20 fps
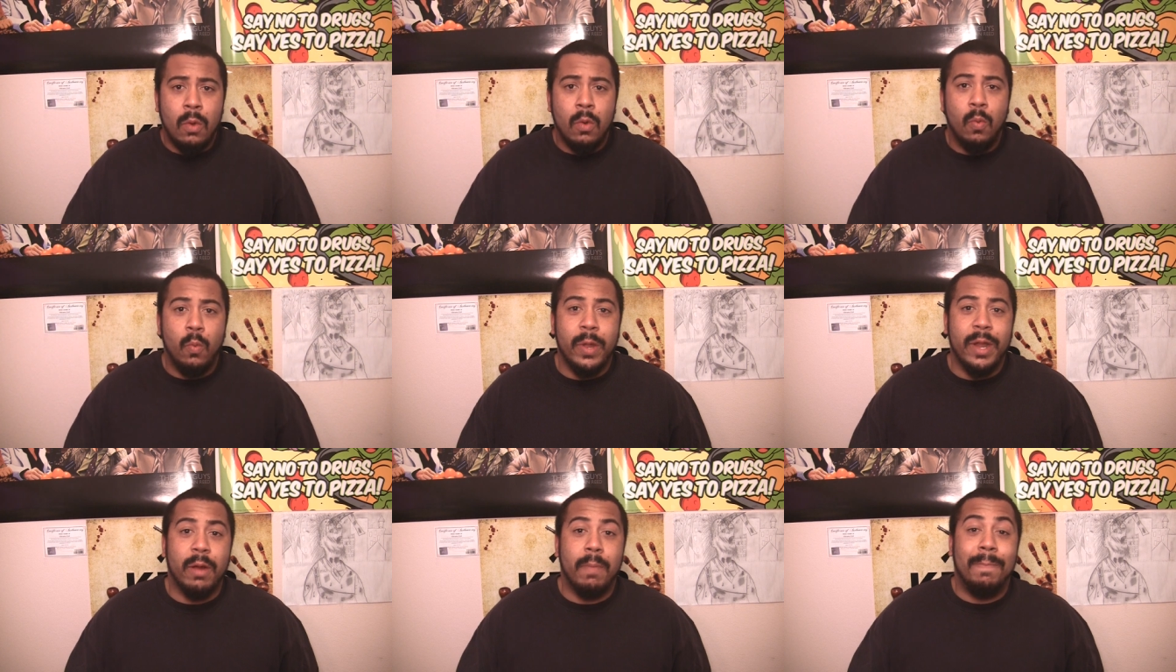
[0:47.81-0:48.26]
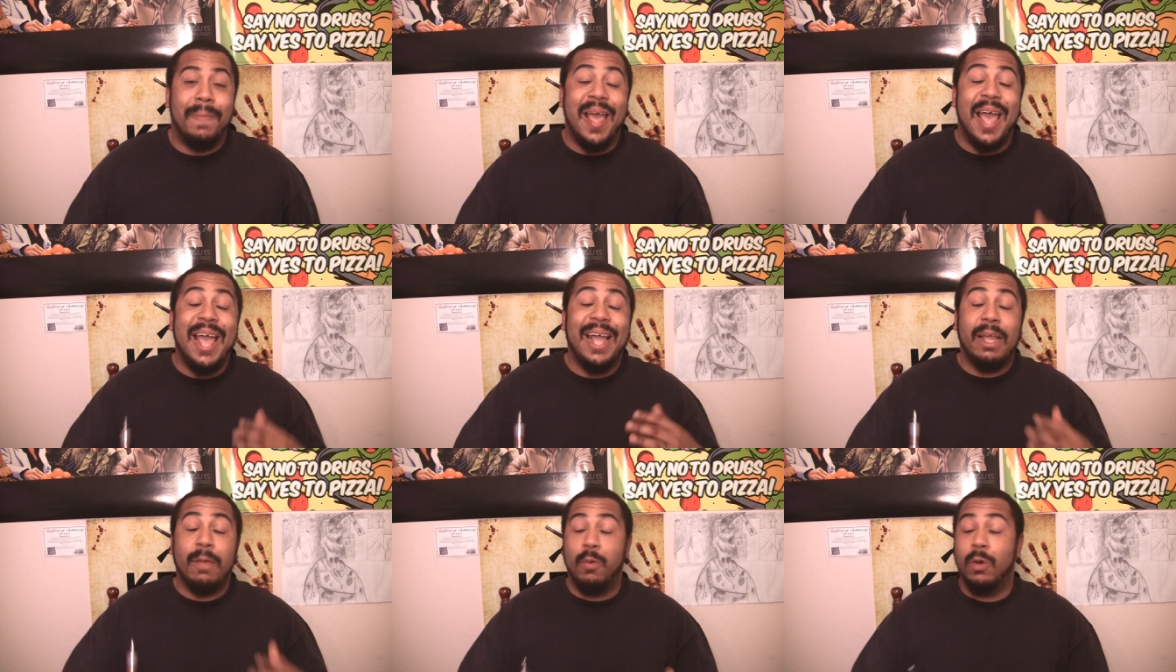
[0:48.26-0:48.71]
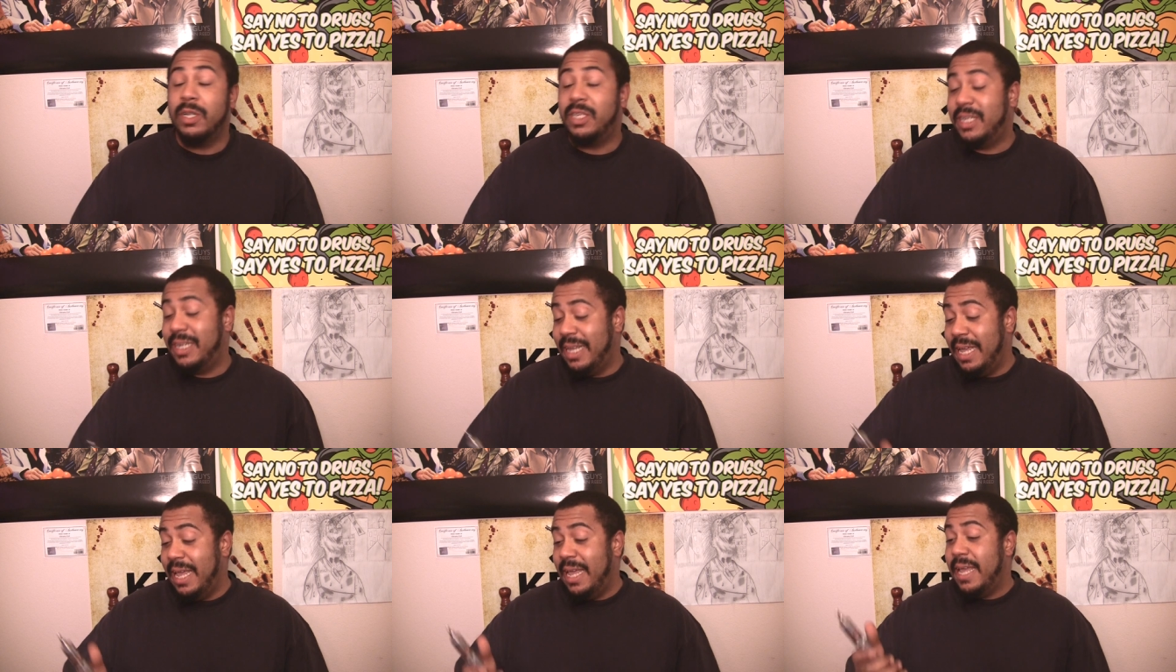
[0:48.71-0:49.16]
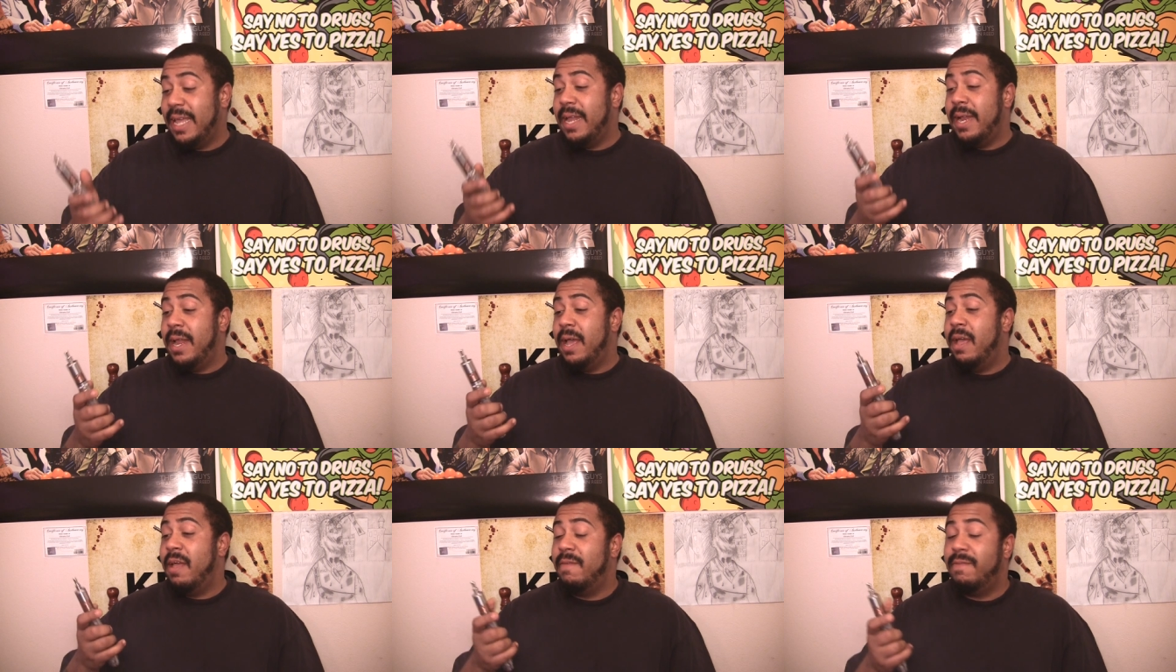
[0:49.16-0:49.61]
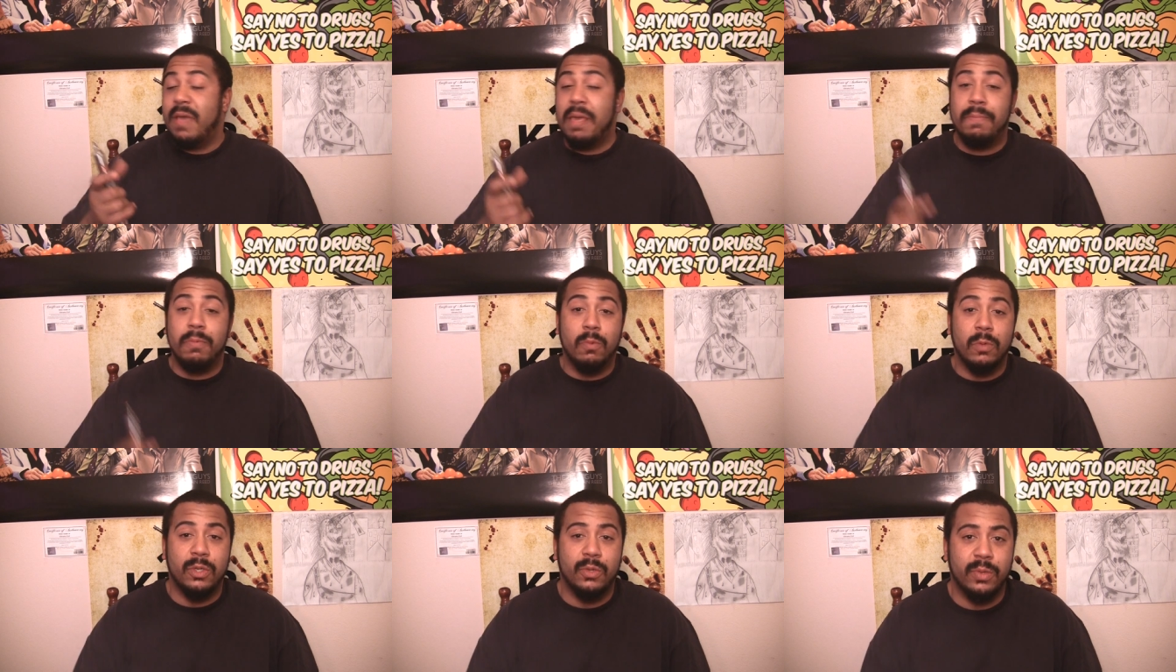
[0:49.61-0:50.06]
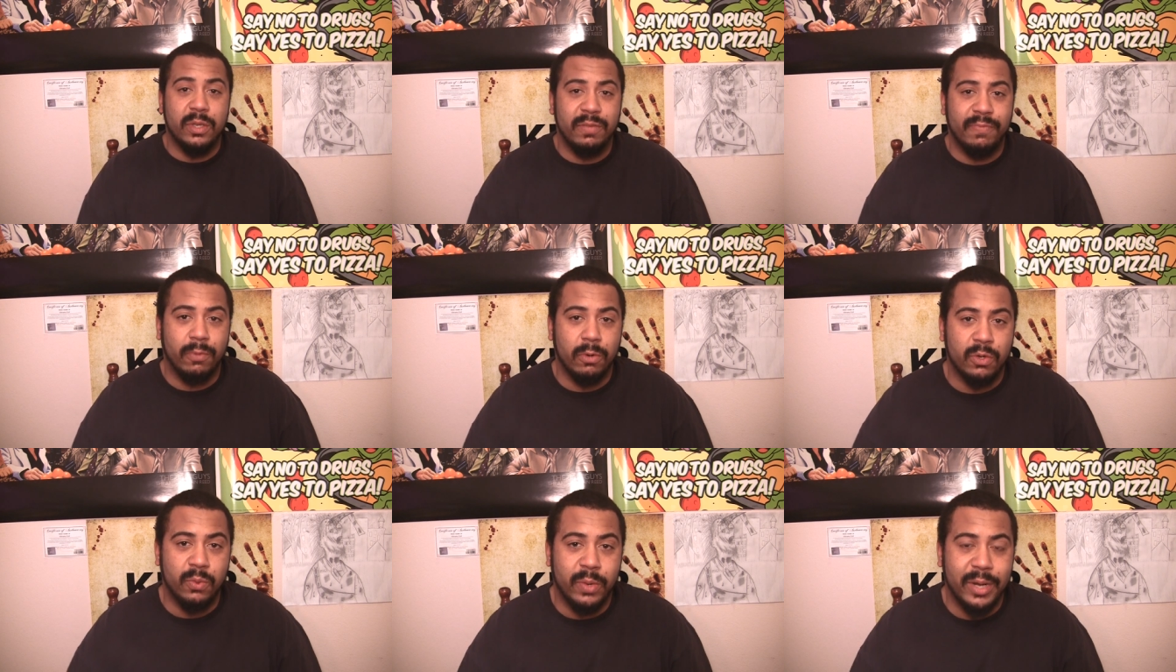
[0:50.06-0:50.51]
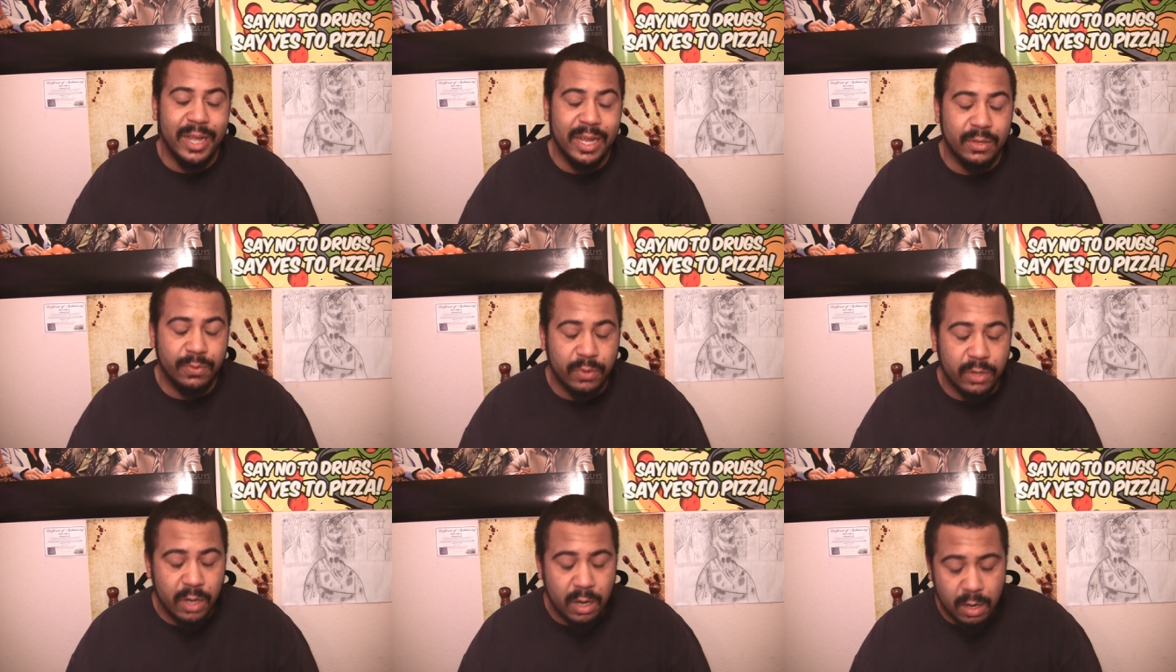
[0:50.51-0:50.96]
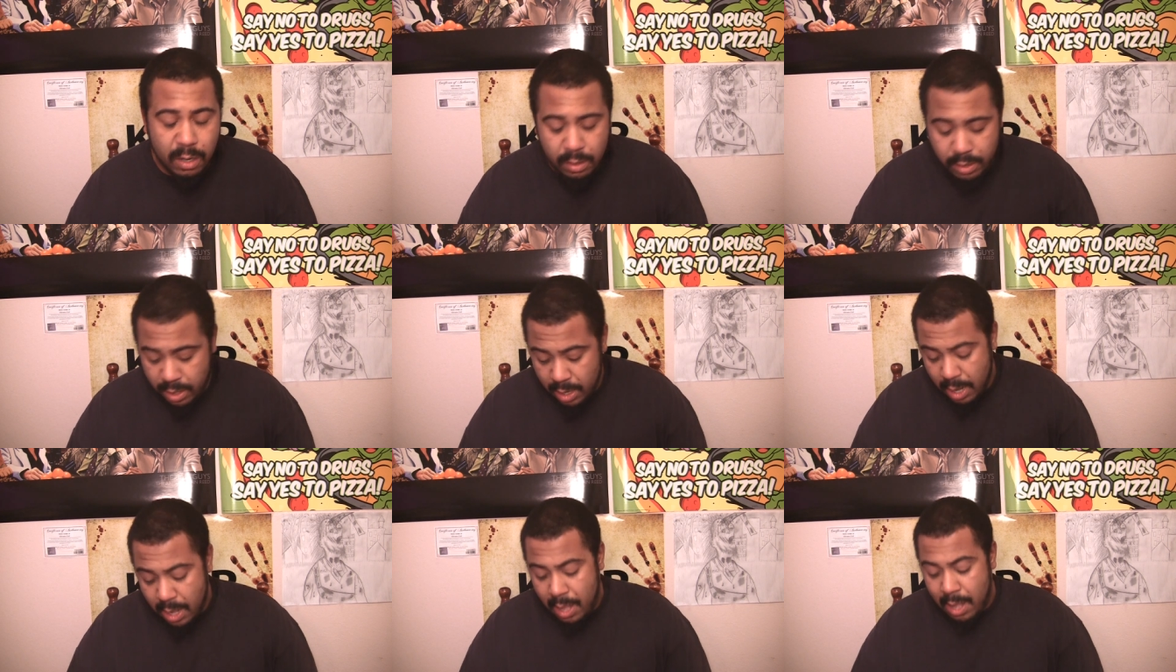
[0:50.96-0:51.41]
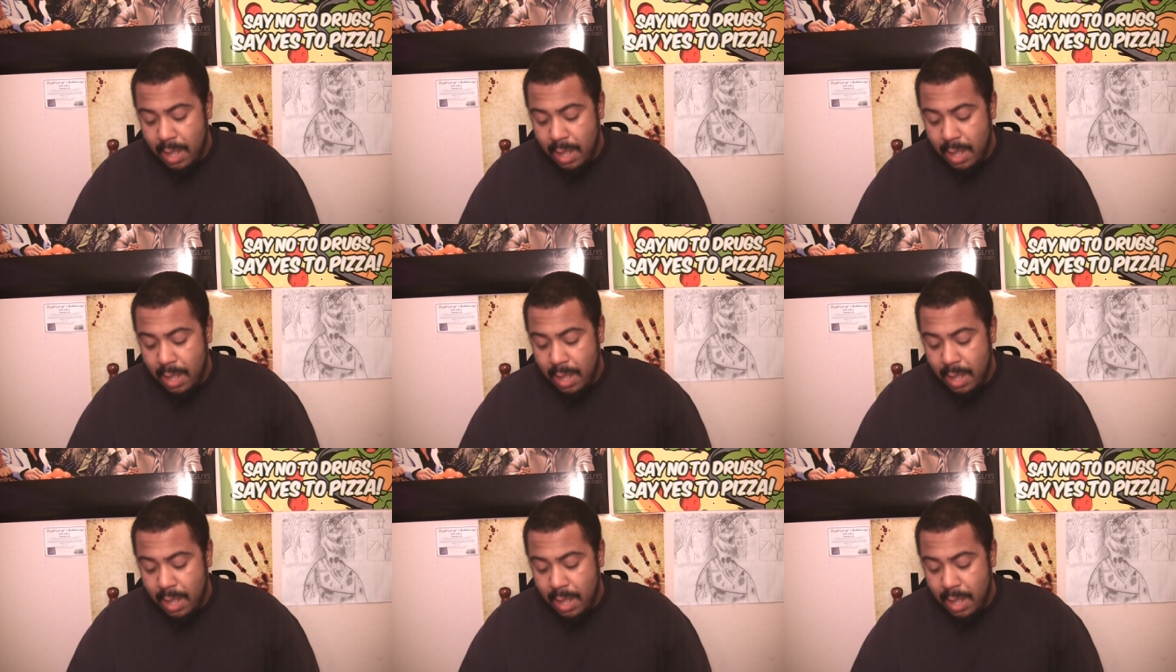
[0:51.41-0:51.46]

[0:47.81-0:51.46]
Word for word: We are back once again. Vaping with Twisted420 has returned,